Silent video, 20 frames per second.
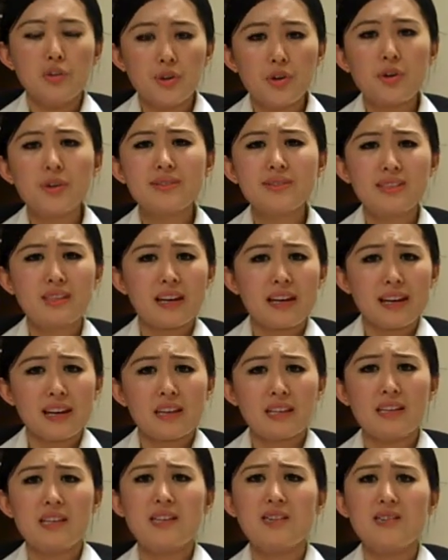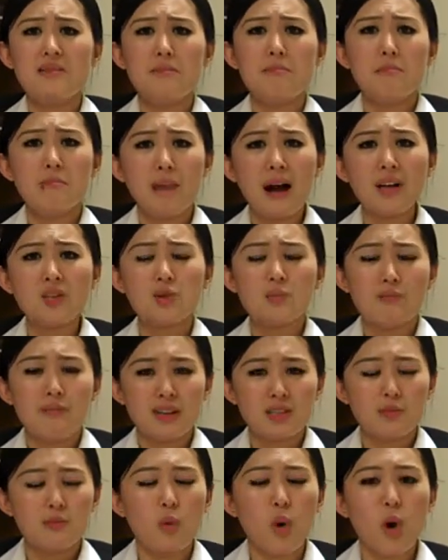Do you think it is much,
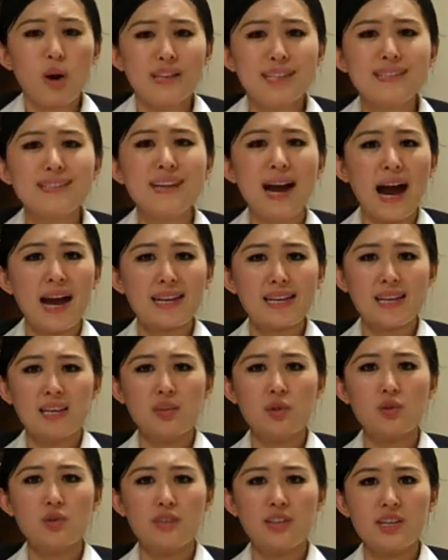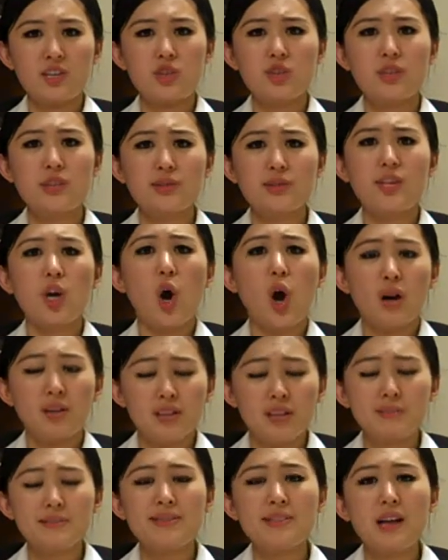much more exciting to teach those
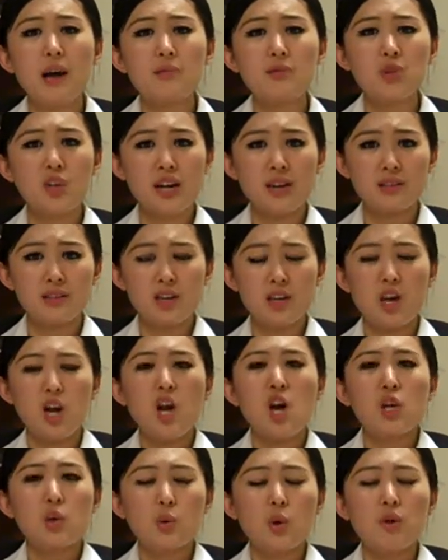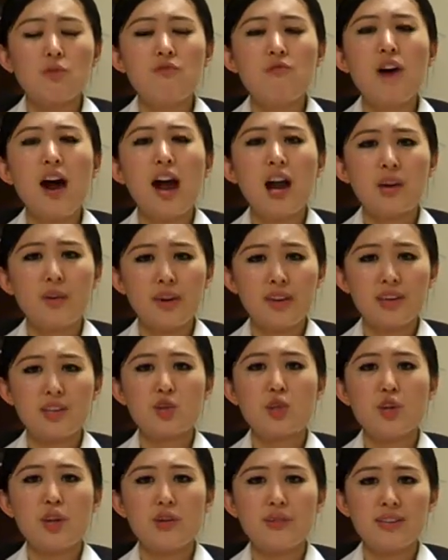content subjects to a very
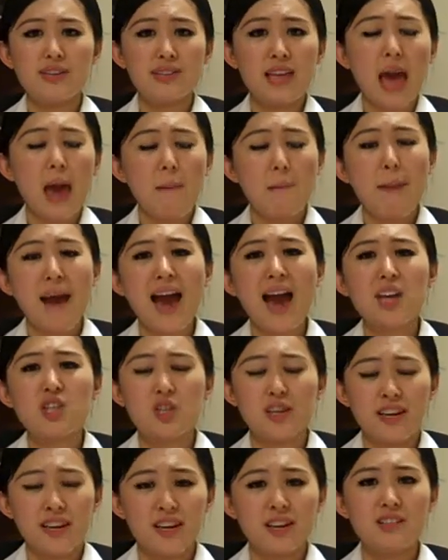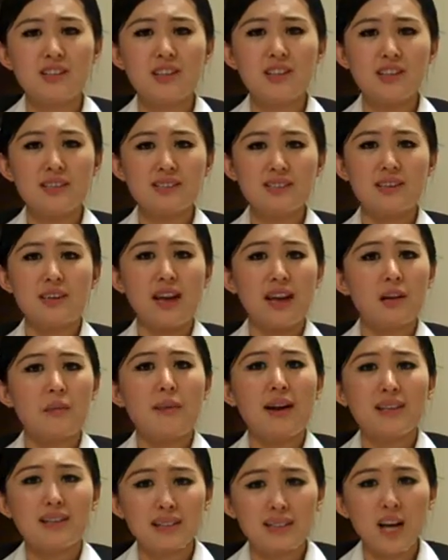curious and passionate learners like
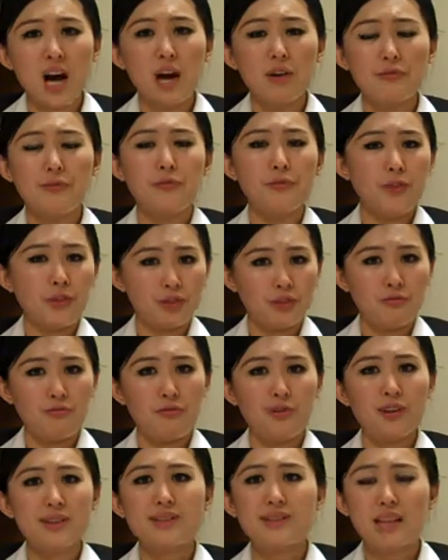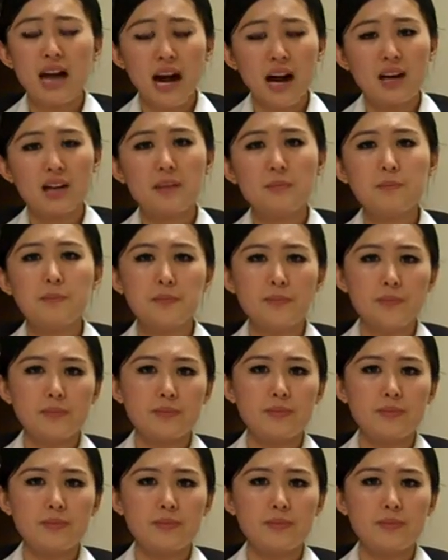myself for the first time?